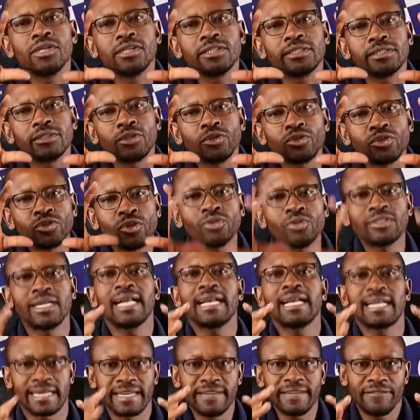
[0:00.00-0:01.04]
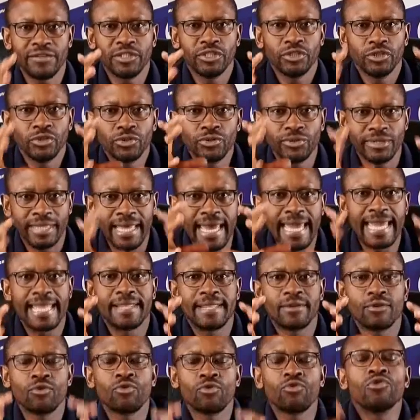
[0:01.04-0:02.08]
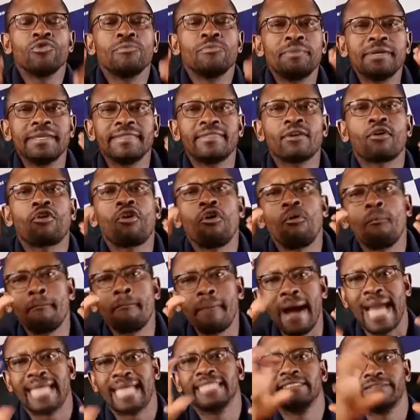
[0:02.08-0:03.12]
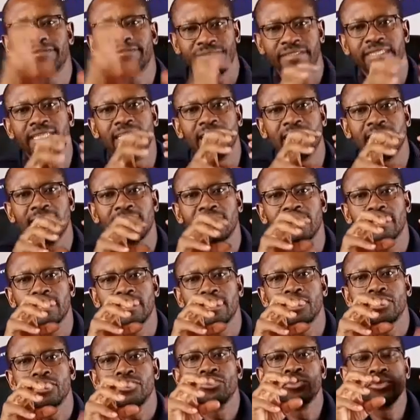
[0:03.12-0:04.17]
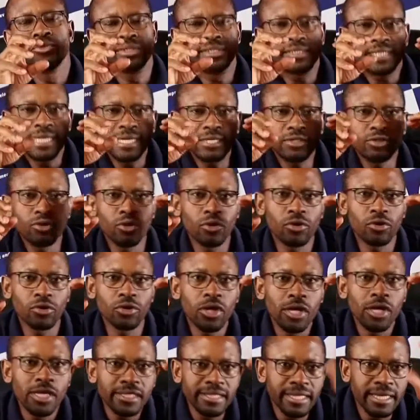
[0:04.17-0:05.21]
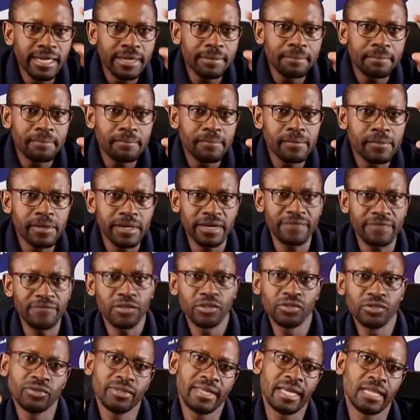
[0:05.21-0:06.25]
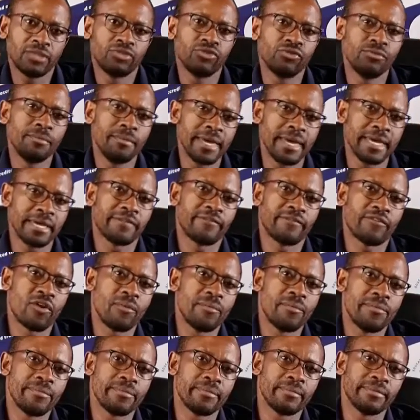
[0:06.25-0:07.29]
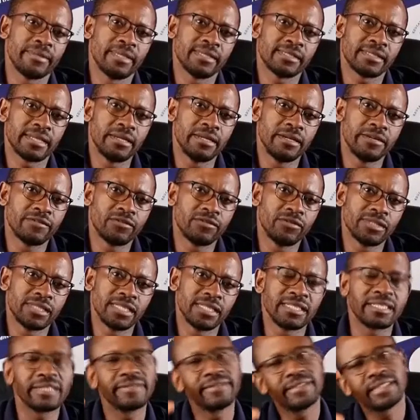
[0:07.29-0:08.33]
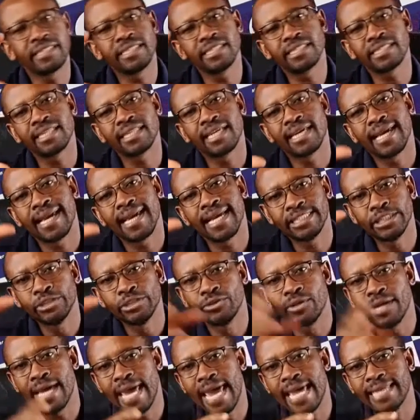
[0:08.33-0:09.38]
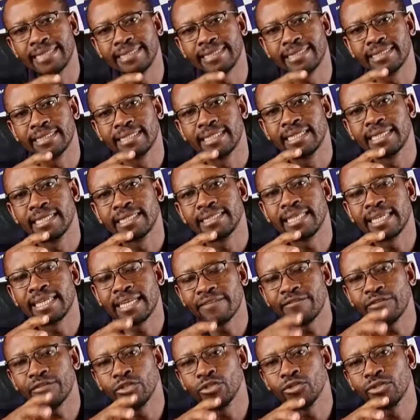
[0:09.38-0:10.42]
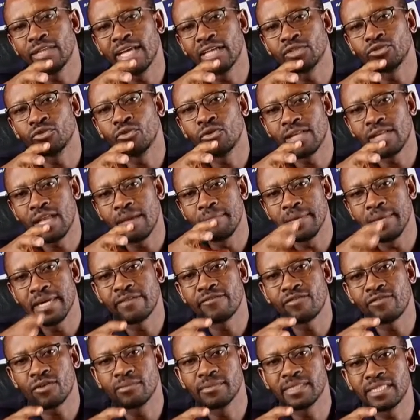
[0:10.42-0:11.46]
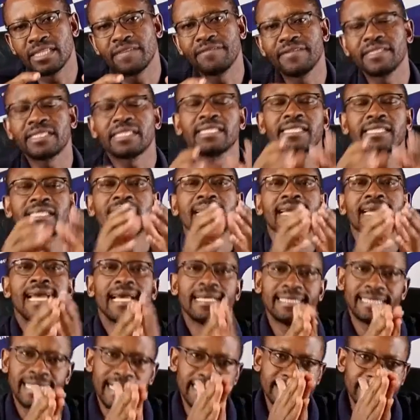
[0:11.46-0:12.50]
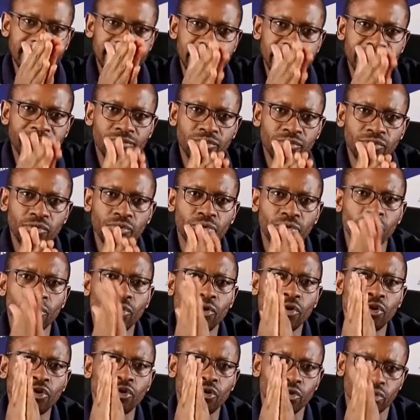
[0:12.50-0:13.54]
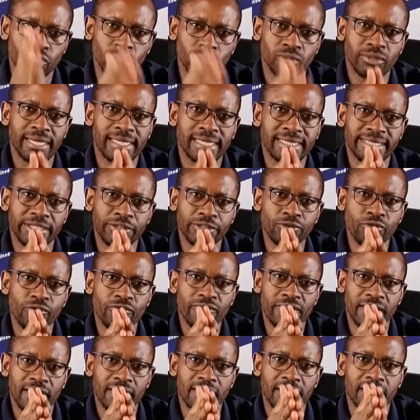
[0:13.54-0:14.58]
The total revenue then will be the combined figure. You will take the revenue that you make from the sale of goods and services, and then you add the revenue that you're going to make from services, and that gives you your total turnover